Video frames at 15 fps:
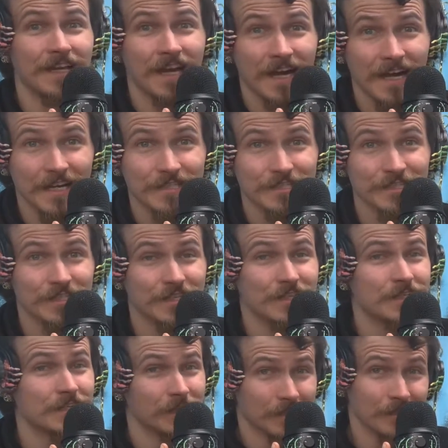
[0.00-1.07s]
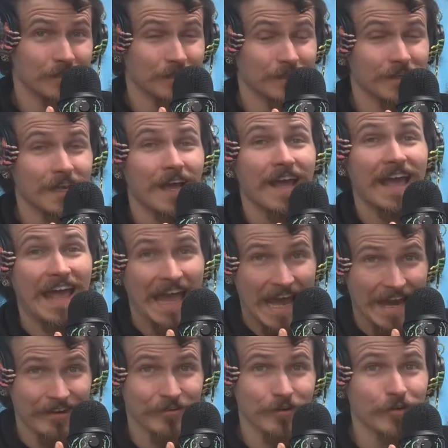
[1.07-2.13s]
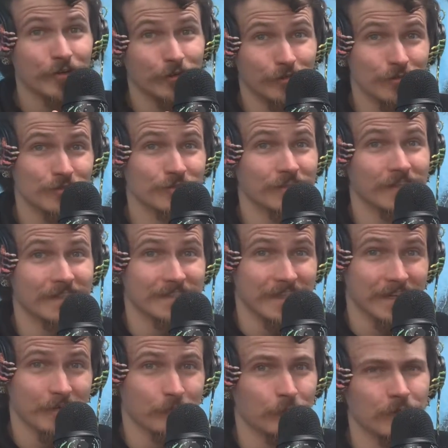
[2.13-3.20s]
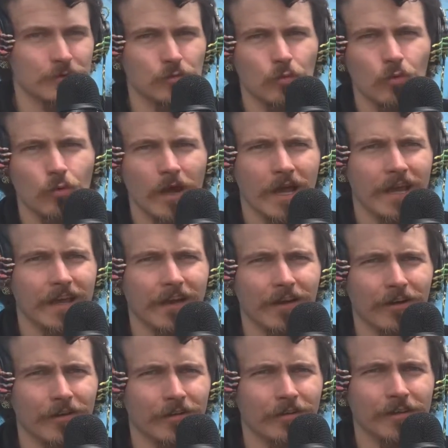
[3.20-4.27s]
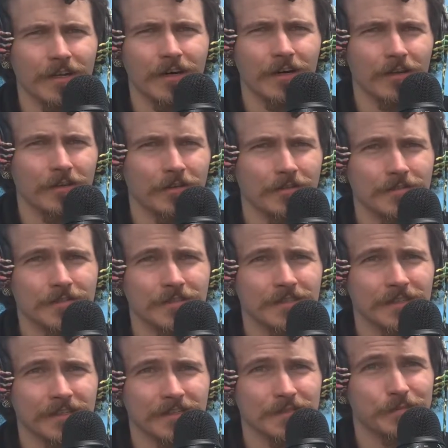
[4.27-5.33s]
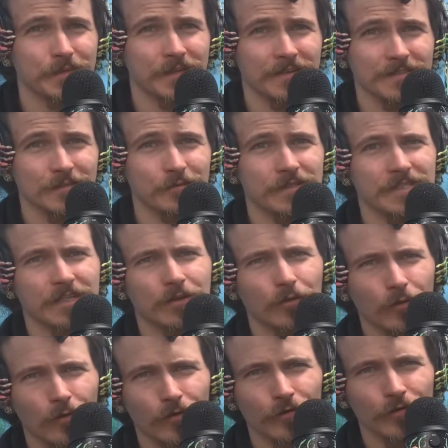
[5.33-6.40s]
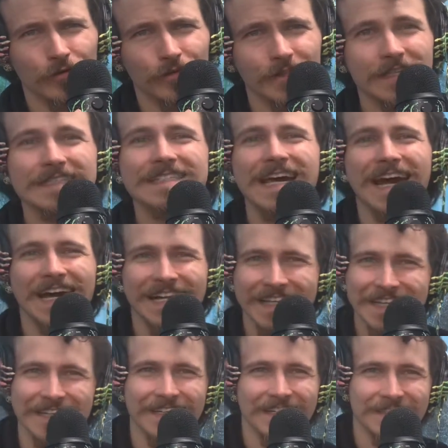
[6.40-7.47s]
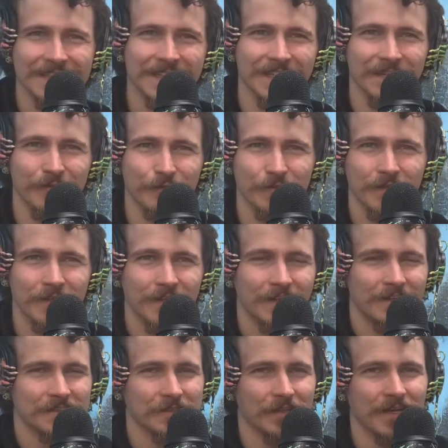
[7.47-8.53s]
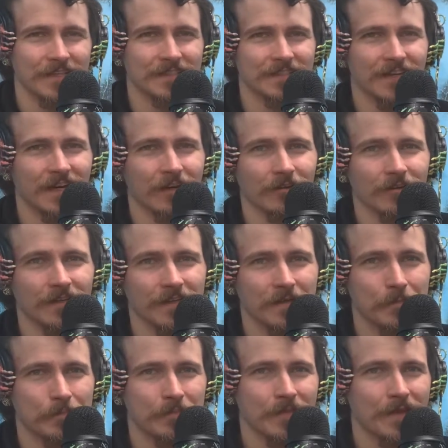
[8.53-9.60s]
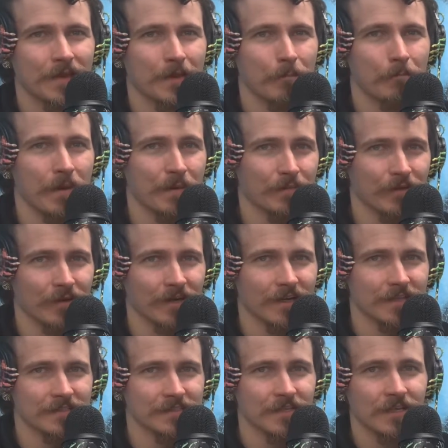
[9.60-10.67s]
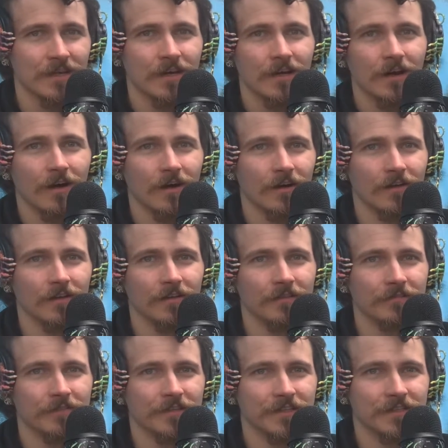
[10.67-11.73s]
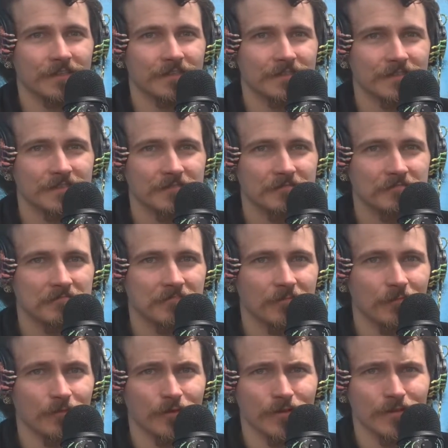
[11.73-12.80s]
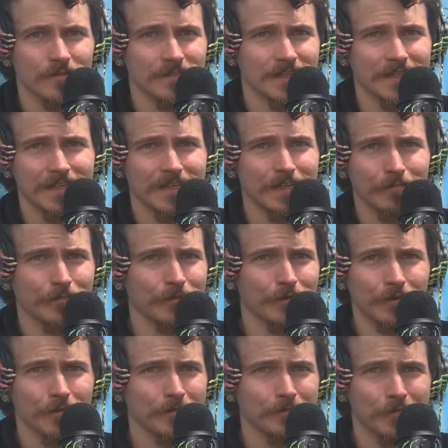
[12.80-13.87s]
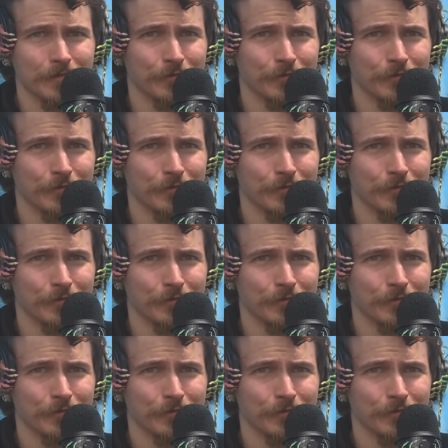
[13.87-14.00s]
gosh darn agricultural exam was way harder than all those things because it was an oral Italian exam. So I had to not only memorize all of these words that I'd never known